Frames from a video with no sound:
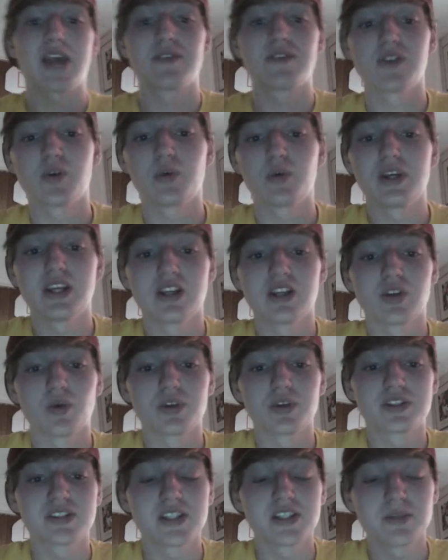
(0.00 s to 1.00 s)
every week do
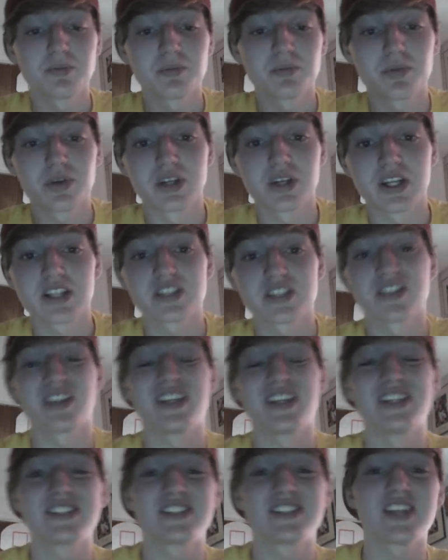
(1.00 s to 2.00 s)
a sim prediction on
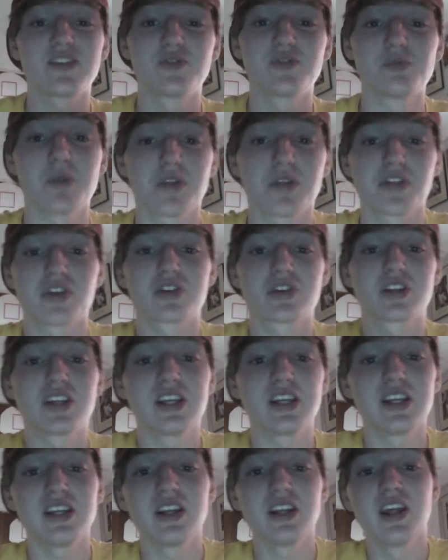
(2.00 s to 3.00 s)
NCAA Football
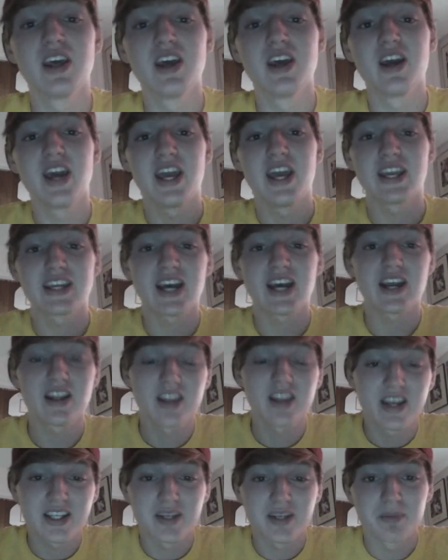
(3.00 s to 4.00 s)
13 and kind of,
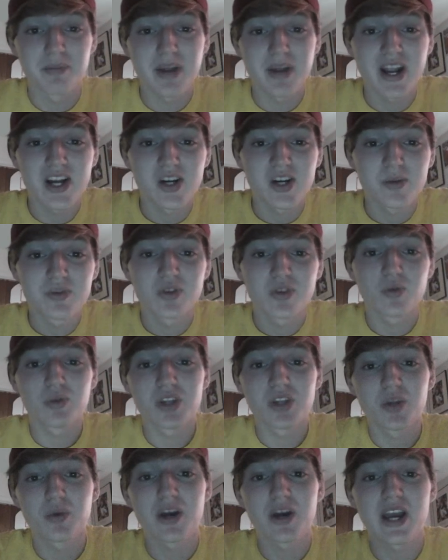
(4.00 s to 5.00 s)
like, compare them to
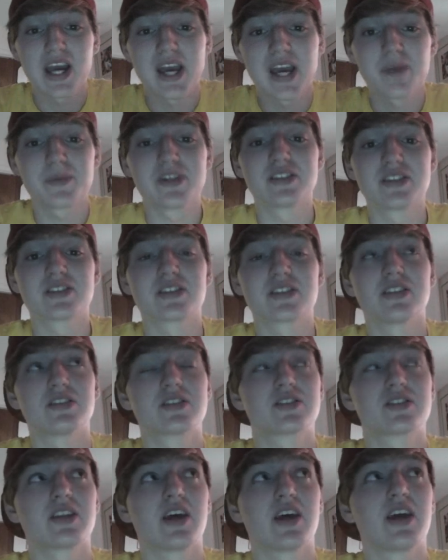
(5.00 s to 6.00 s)
really what happens and
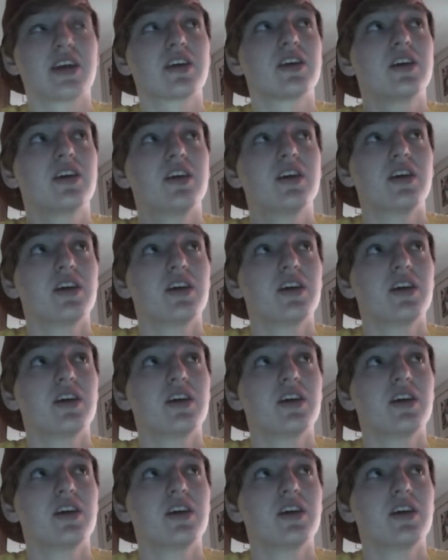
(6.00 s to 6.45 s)
just, like,